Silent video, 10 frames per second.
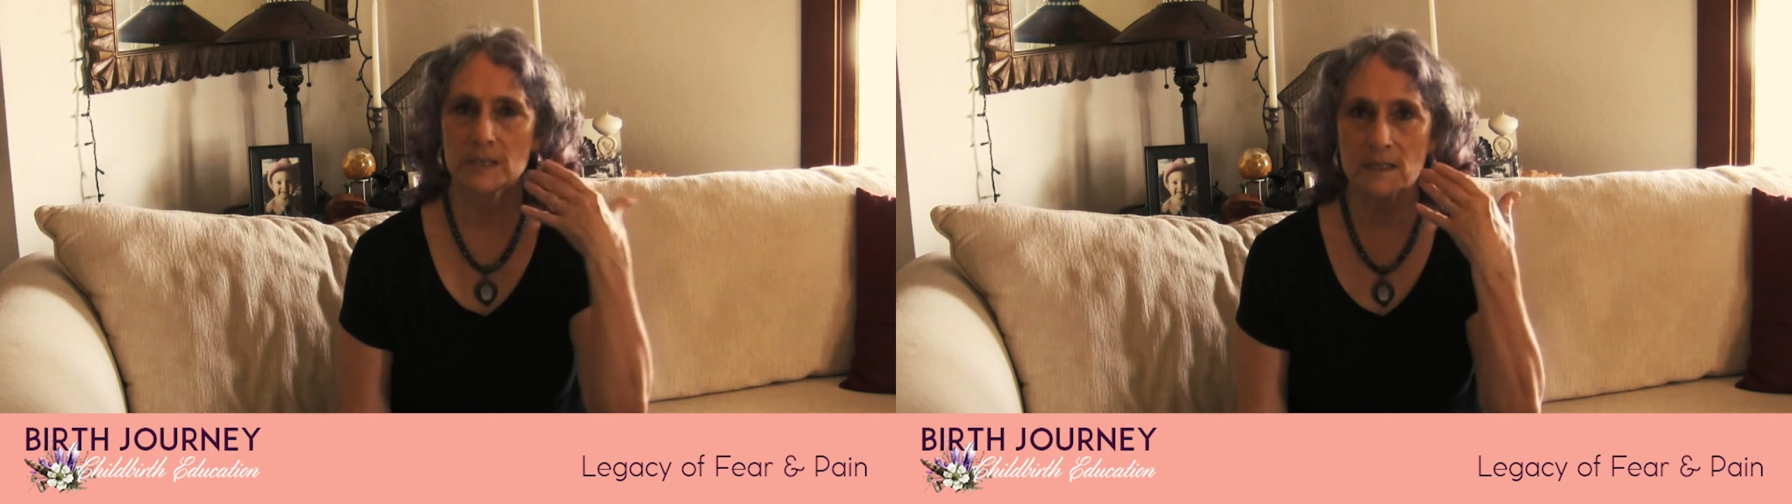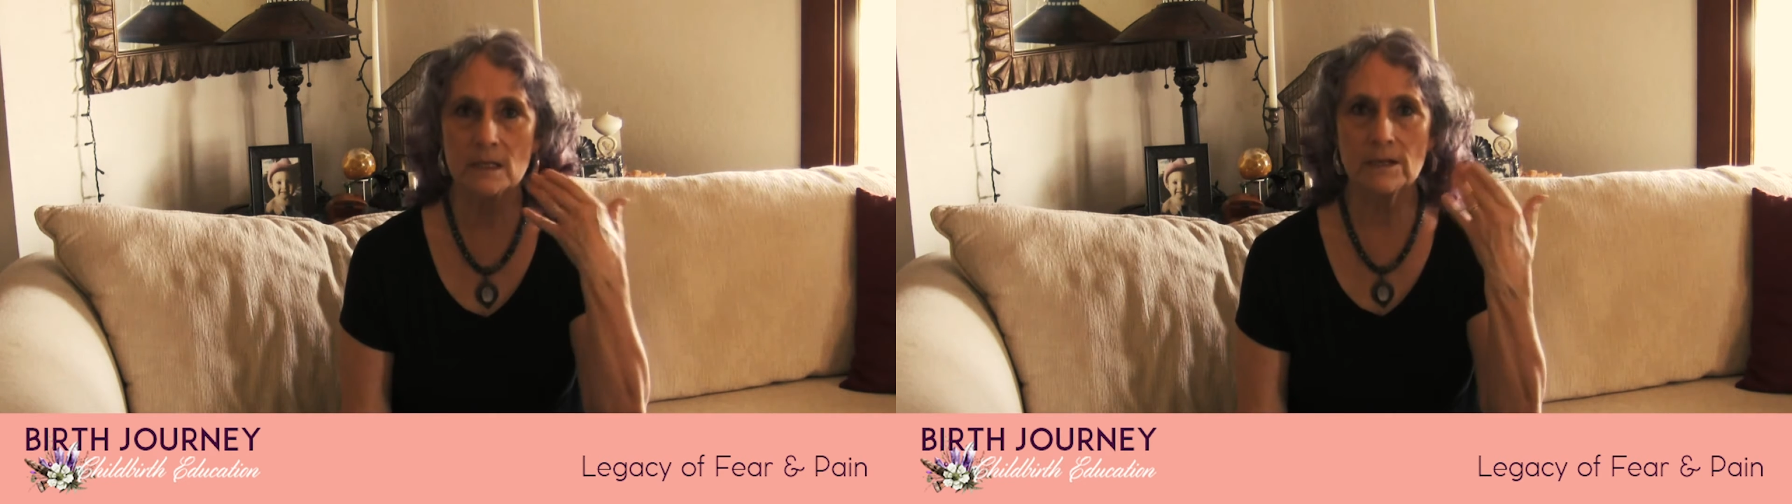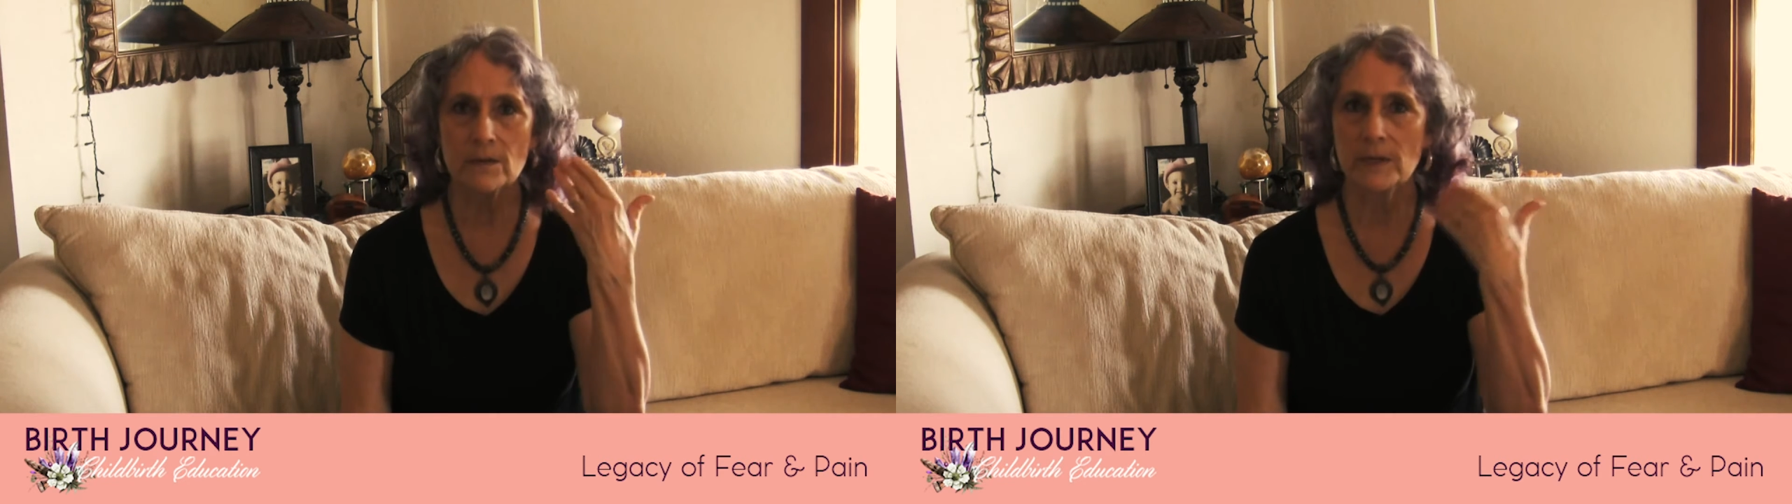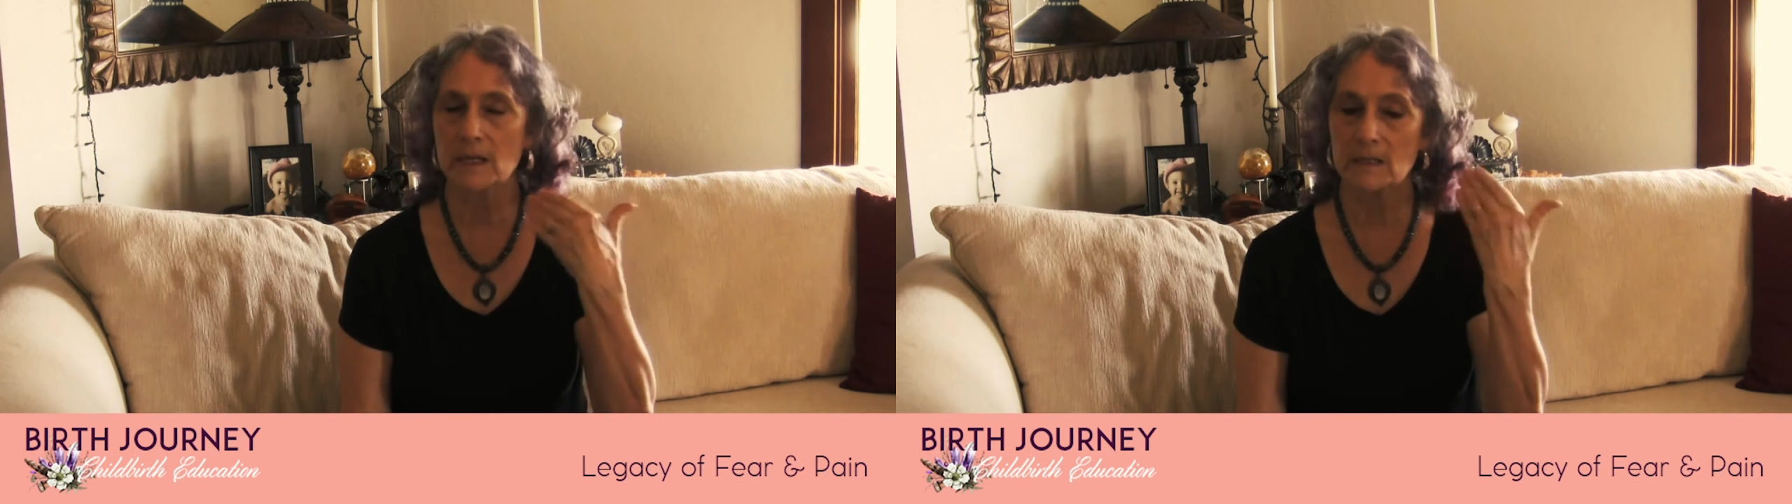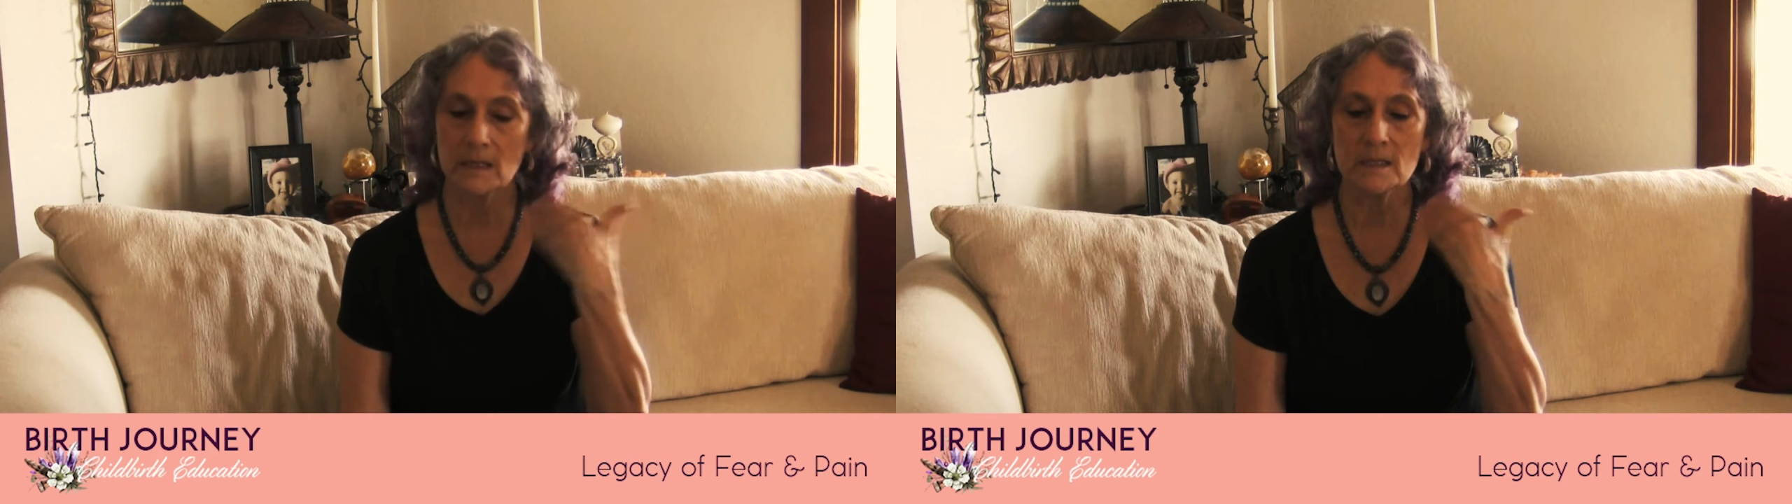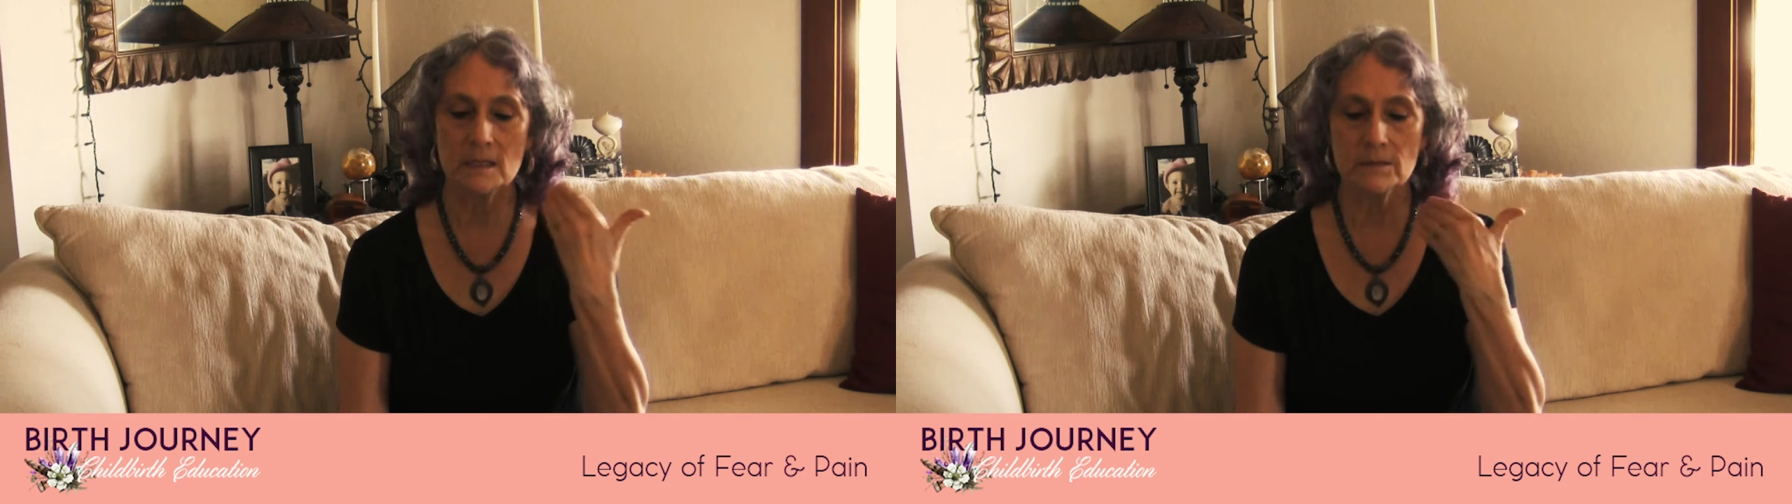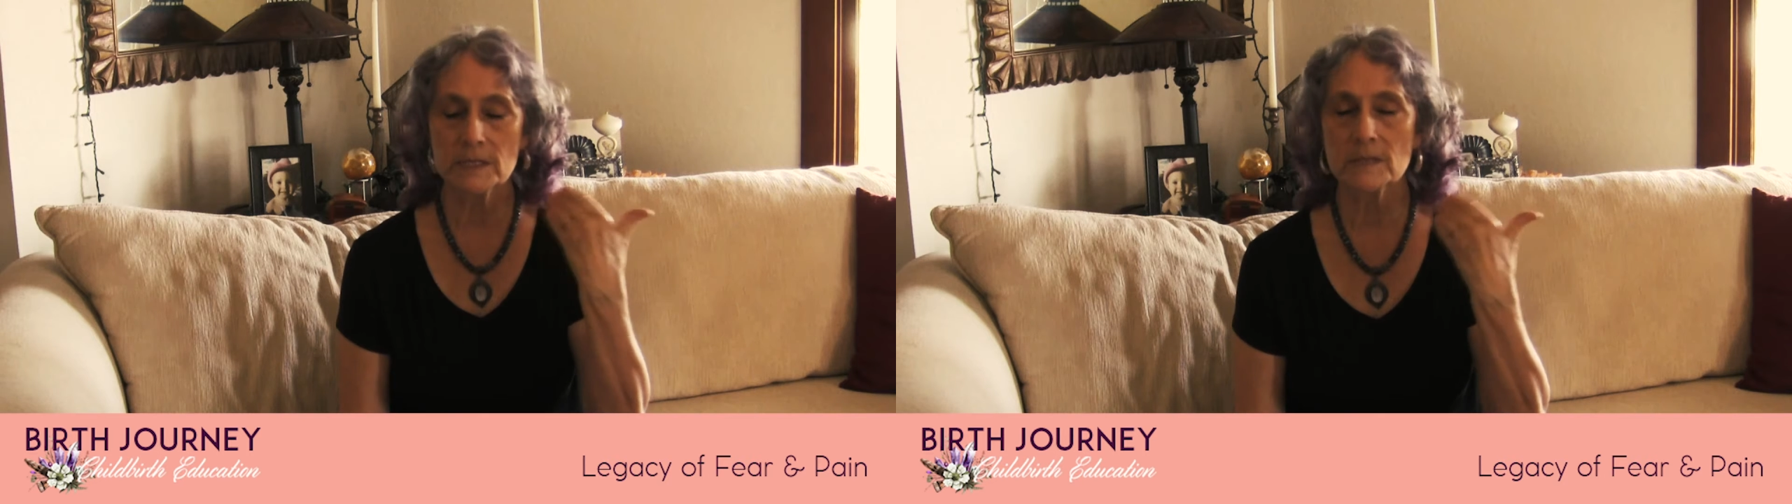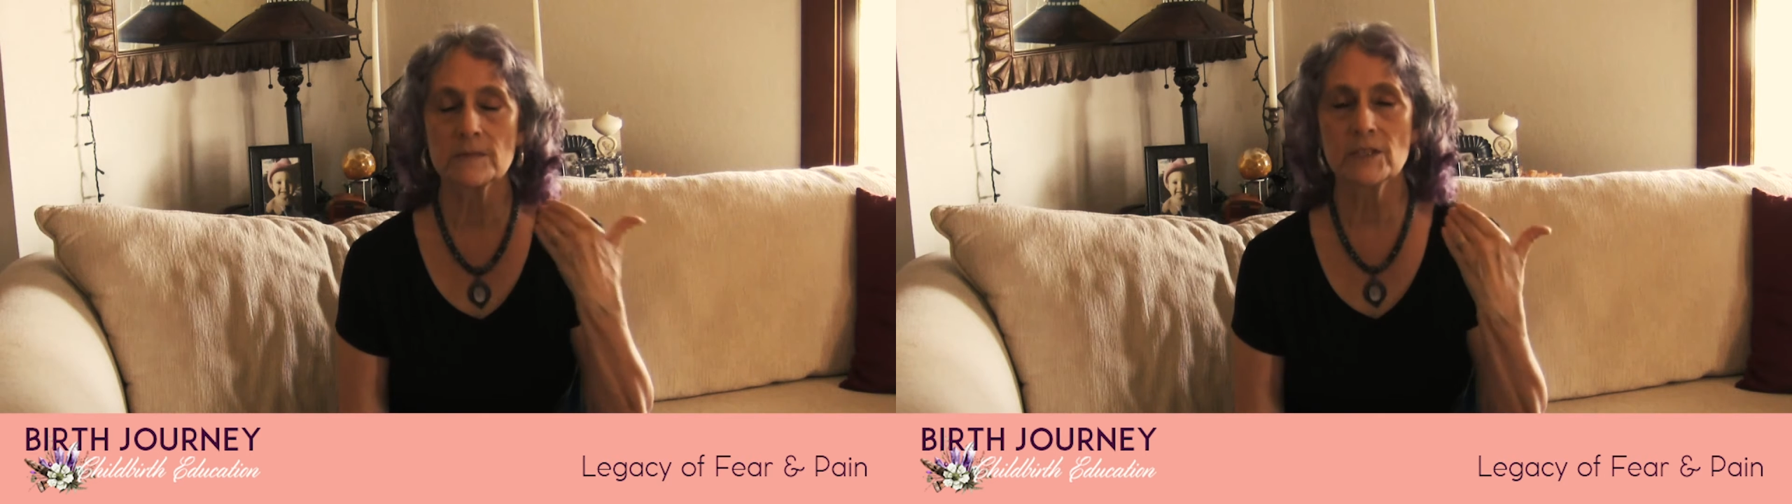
and then they go in and they deal with some